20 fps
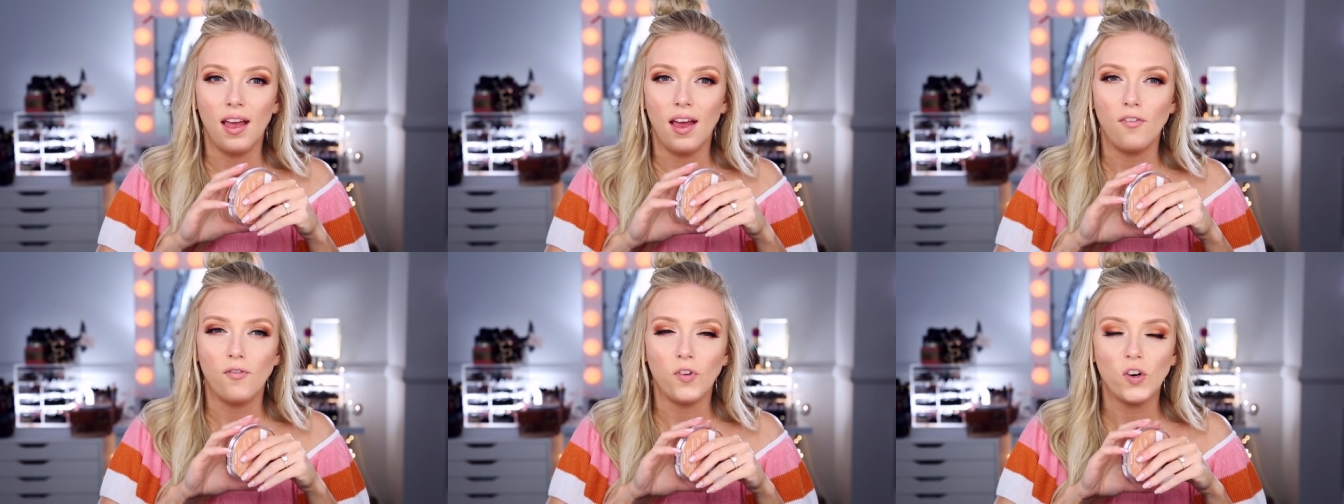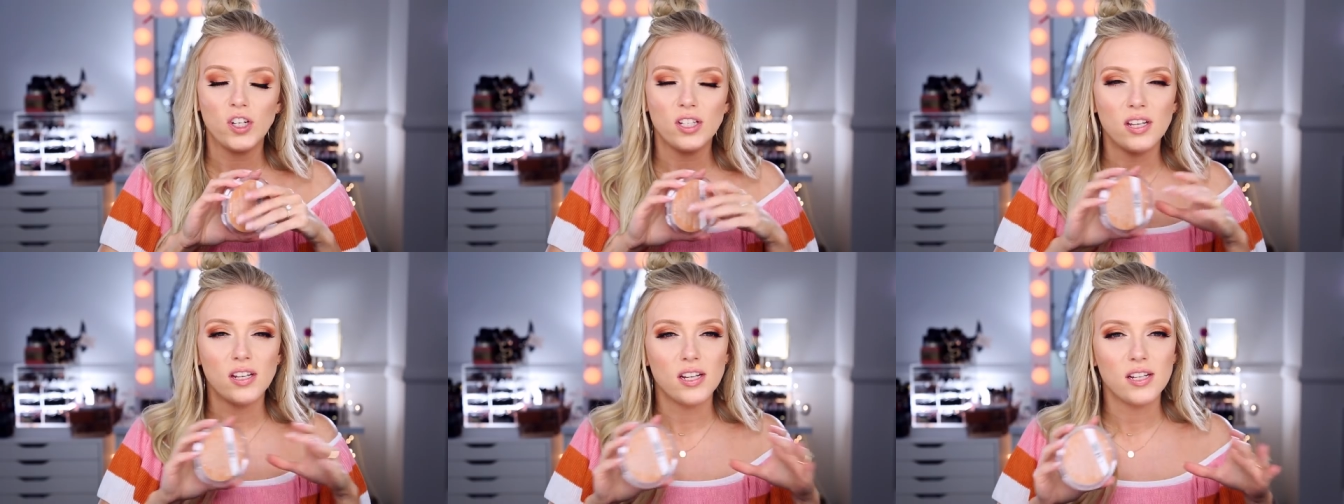At
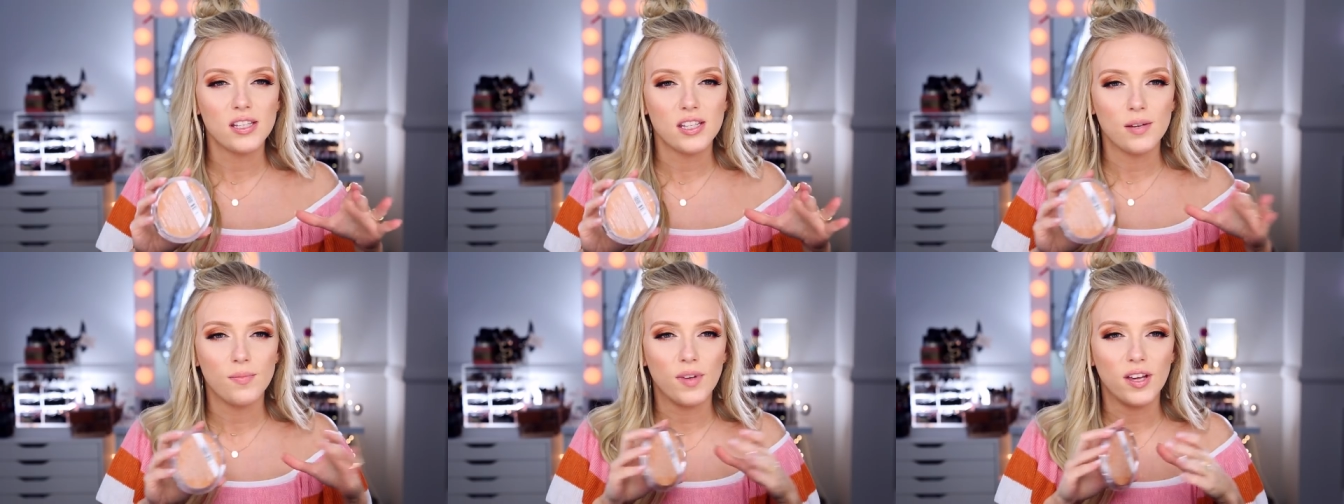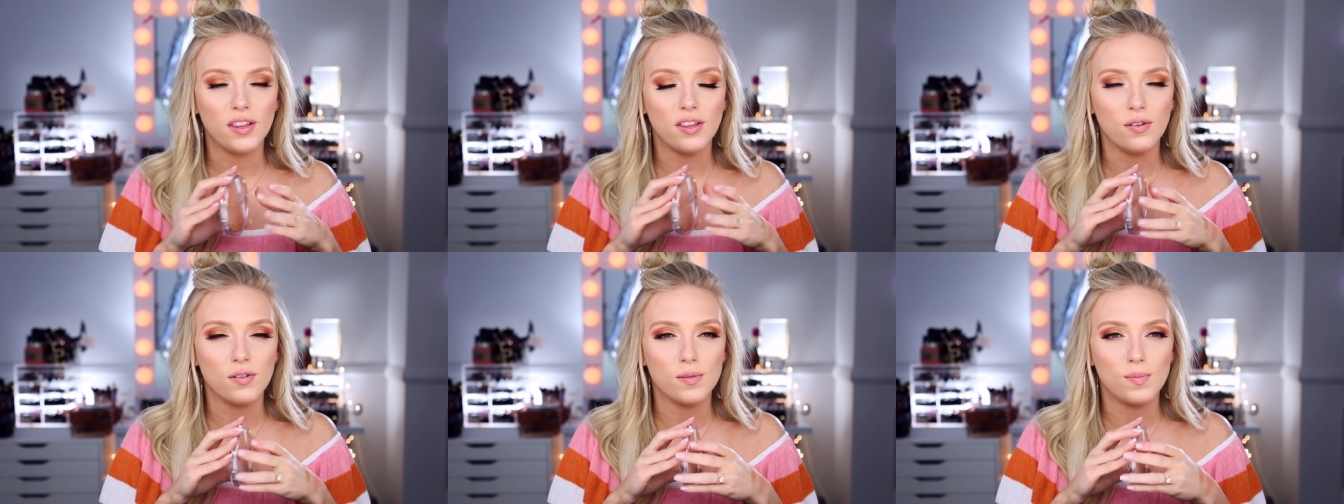first it didn't seem
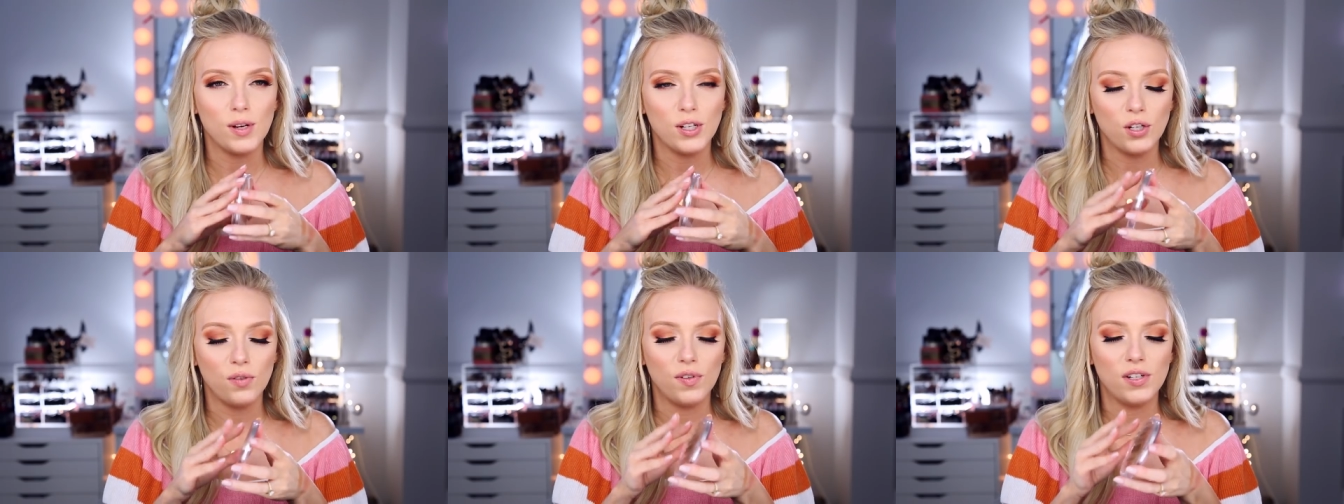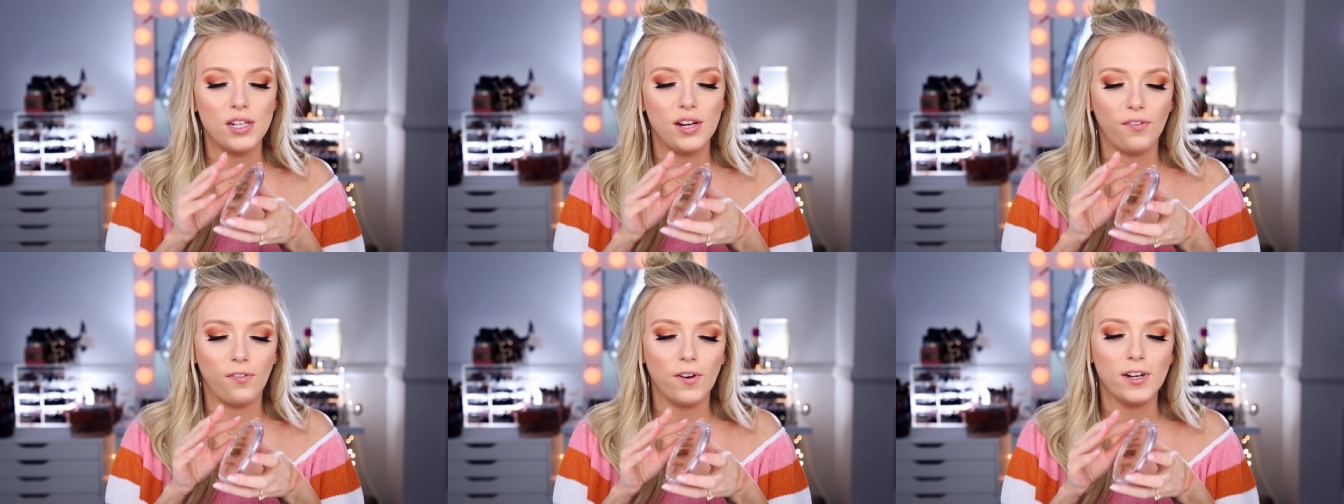like there was much of
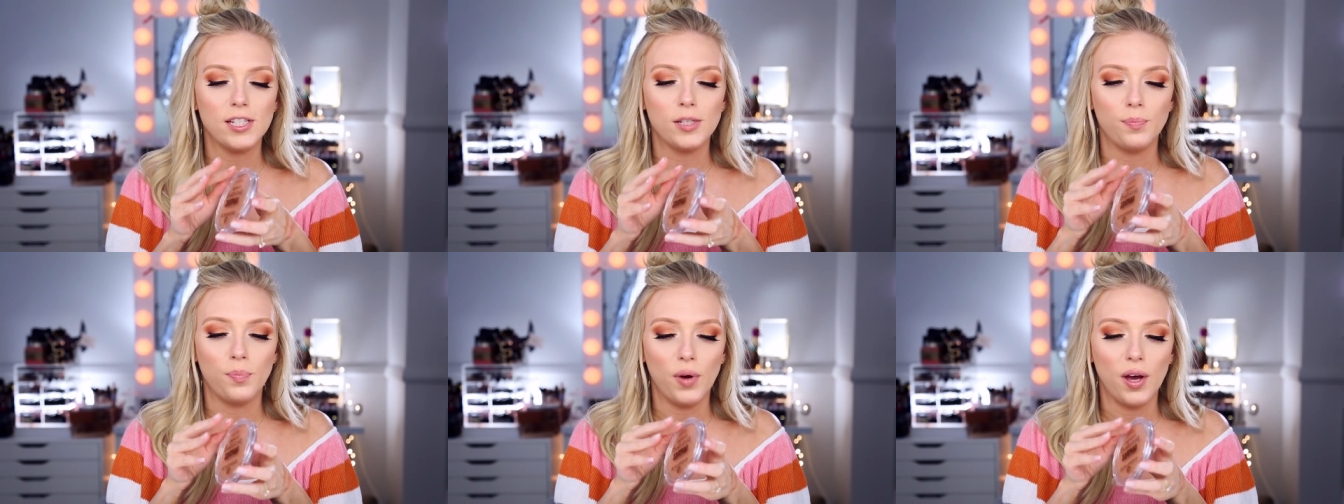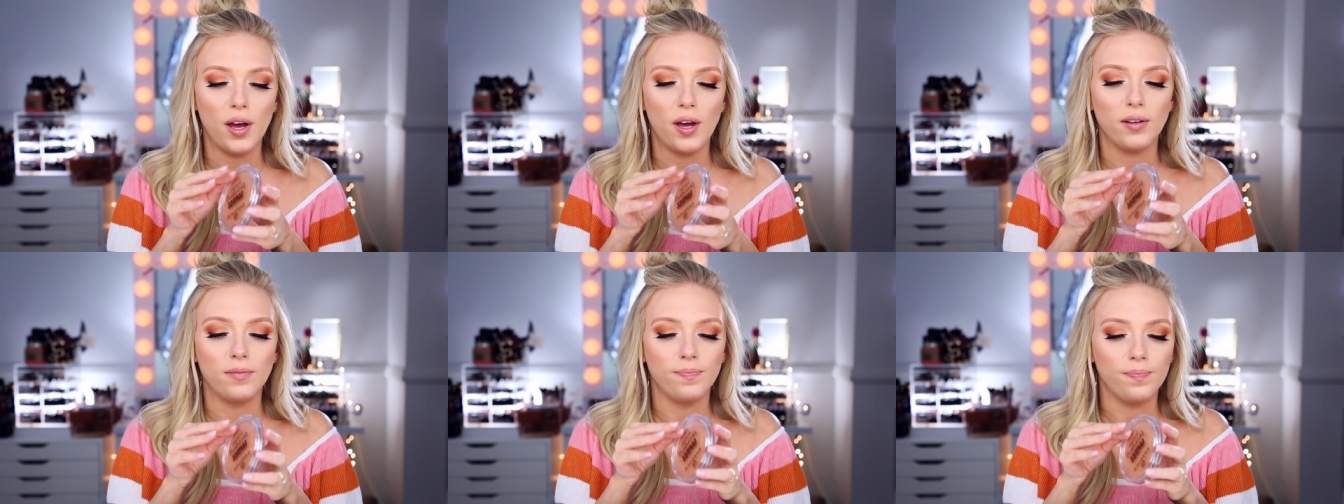a difference,
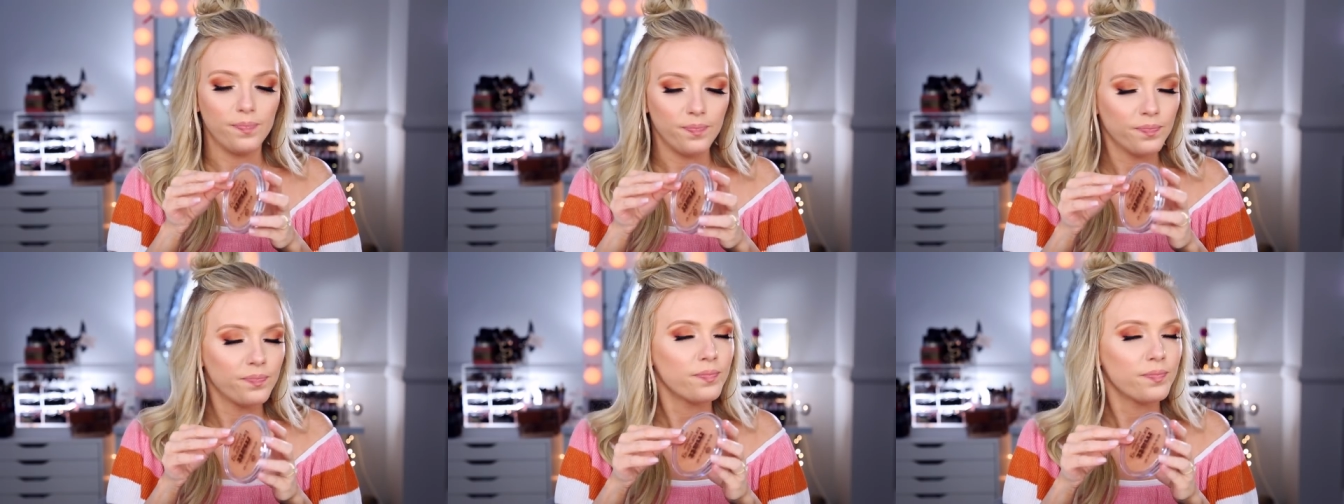but